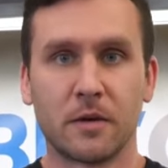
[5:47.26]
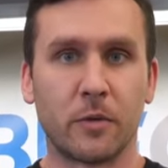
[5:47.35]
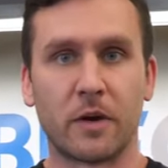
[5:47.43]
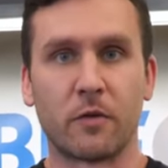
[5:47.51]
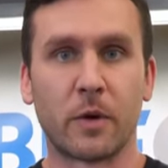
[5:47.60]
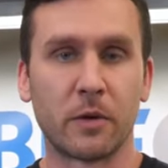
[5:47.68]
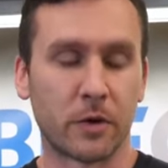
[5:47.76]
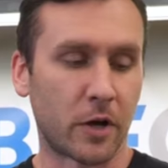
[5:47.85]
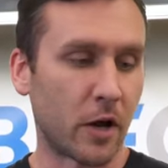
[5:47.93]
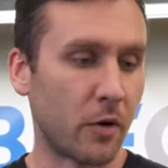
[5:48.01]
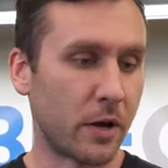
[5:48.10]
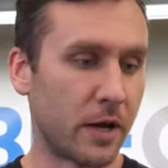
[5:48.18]
whatever way you wanna
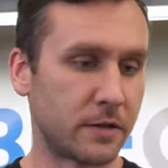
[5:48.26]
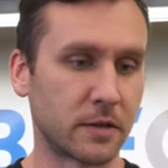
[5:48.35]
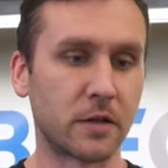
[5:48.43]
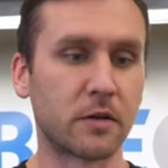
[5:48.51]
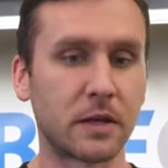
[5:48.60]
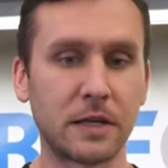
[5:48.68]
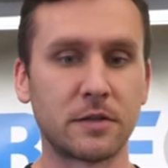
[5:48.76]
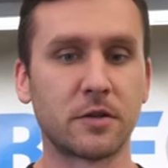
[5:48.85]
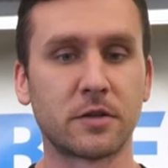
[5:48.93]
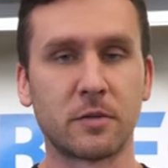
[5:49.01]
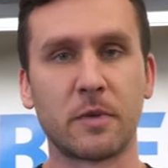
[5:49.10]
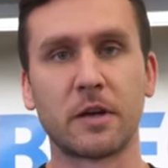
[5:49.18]
go. It's a little
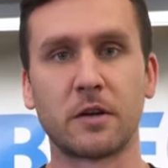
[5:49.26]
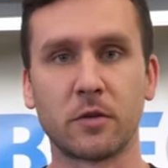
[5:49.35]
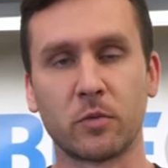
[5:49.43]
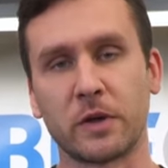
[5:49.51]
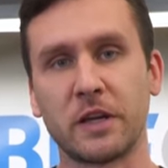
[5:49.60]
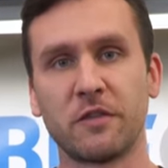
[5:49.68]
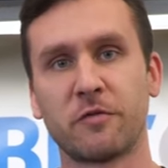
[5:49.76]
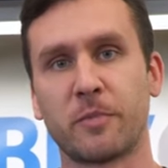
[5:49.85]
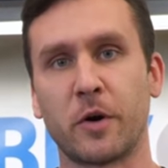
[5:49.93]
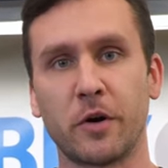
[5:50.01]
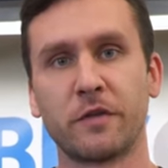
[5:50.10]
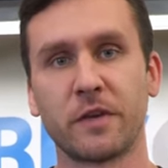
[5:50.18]
easier to make your weave
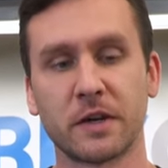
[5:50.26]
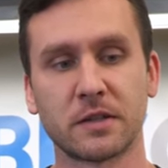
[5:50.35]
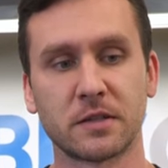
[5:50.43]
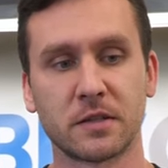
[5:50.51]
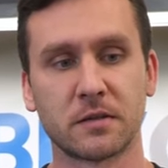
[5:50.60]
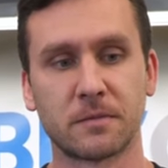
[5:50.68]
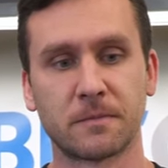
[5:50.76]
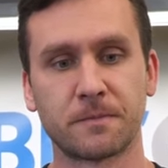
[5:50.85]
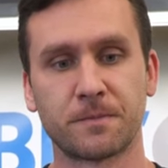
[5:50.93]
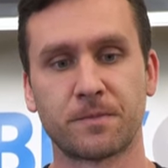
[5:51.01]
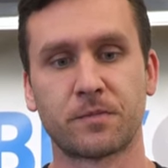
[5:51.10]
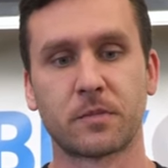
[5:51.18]
perfect.
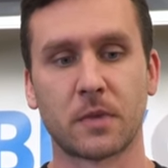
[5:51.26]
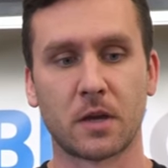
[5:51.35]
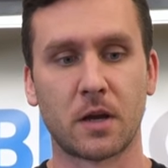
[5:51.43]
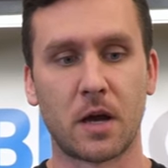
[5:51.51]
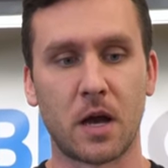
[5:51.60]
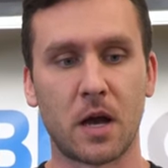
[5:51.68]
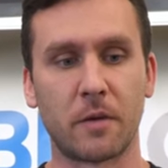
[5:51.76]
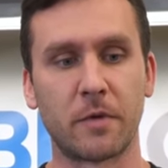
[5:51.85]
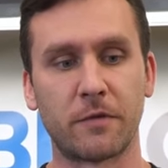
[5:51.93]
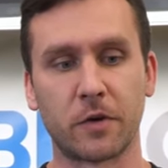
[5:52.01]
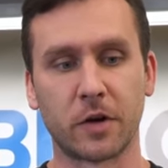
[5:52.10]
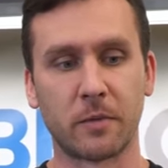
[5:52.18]
Um,
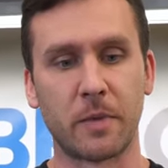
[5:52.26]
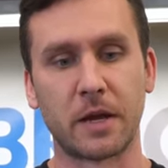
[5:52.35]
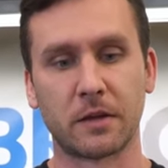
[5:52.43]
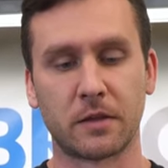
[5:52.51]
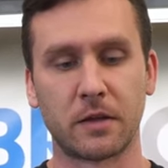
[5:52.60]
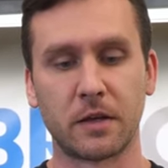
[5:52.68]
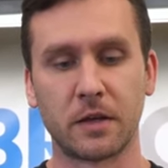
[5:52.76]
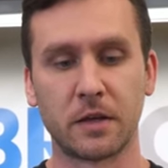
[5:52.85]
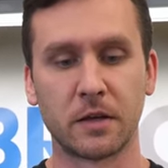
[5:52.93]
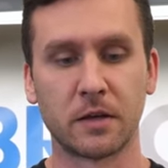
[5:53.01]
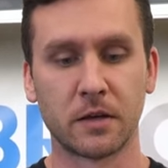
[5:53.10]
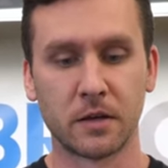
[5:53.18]
if you're gonna make
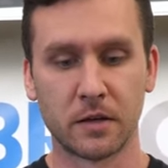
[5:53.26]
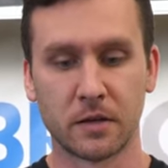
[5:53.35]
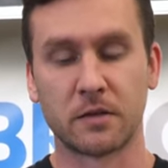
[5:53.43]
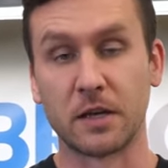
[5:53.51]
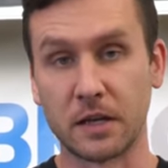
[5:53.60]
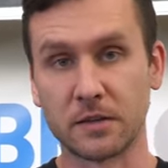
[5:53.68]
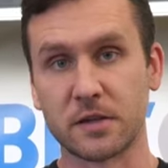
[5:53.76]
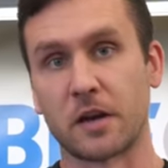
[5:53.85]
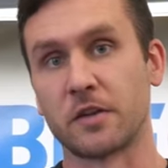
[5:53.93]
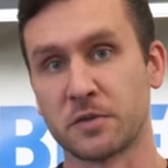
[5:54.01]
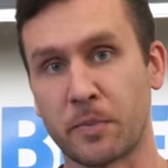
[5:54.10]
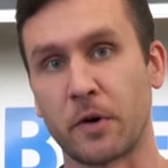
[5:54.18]
the, the inside
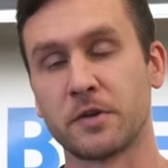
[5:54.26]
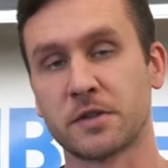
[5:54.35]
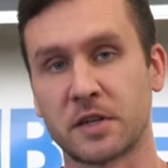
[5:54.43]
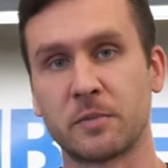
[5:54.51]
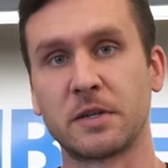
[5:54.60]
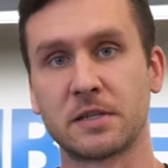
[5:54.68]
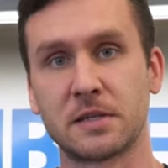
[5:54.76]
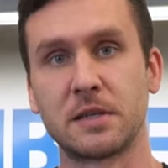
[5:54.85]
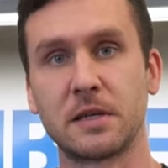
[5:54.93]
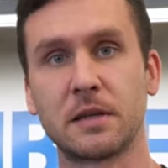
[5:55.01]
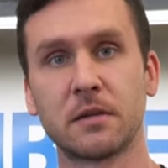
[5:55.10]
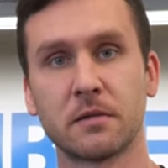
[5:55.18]
of this part is gonna be
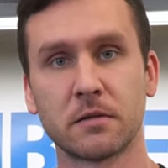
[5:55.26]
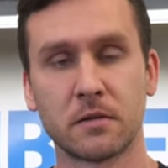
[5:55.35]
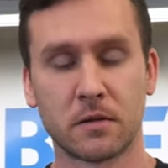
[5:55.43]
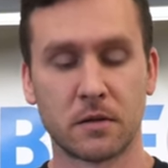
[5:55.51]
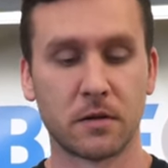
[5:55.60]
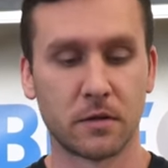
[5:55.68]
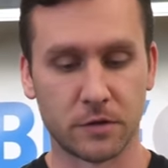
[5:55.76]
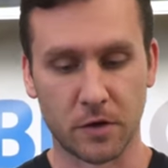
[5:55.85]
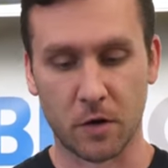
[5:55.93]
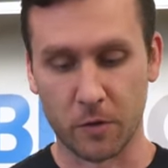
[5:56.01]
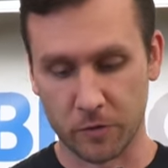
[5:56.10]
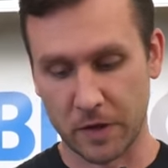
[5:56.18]
seen.
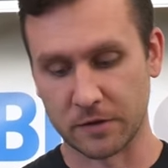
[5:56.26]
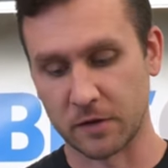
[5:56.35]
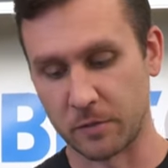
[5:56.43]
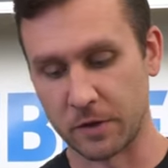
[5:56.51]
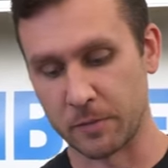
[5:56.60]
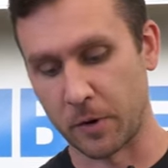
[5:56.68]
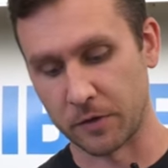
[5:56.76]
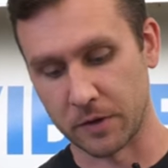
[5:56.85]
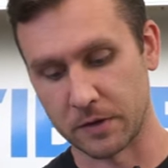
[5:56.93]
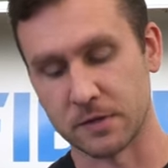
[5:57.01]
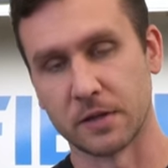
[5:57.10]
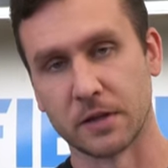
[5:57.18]
So that's gonna be the part
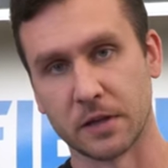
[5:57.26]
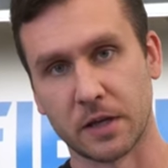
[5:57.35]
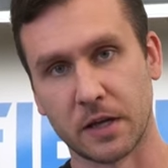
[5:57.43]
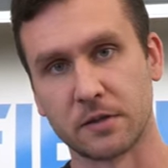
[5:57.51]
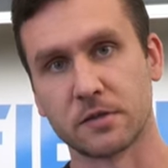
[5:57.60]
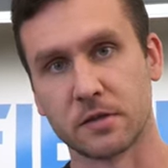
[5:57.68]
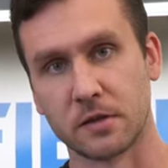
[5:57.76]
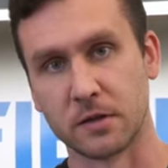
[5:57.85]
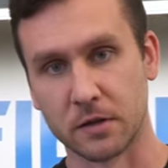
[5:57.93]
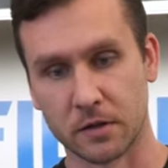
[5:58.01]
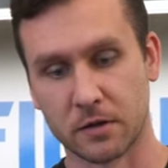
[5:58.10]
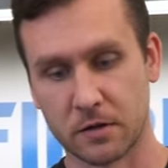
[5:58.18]
that's sitting against
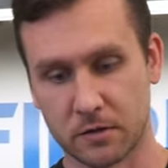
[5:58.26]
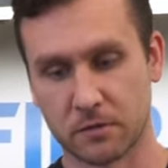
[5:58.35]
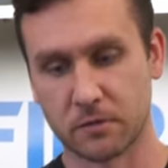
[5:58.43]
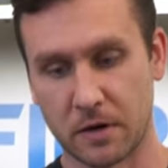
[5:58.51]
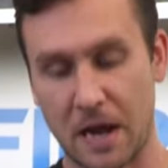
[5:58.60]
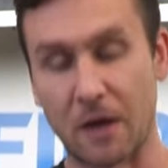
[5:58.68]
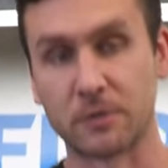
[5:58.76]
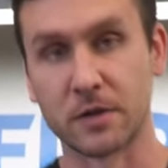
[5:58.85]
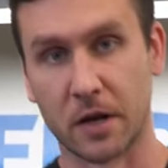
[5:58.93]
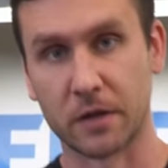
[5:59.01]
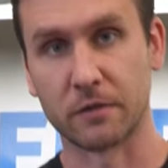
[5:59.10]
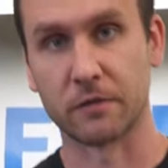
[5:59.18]
the
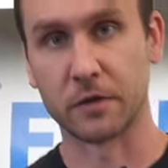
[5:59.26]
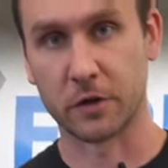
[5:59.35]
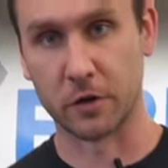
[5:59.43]
outside of the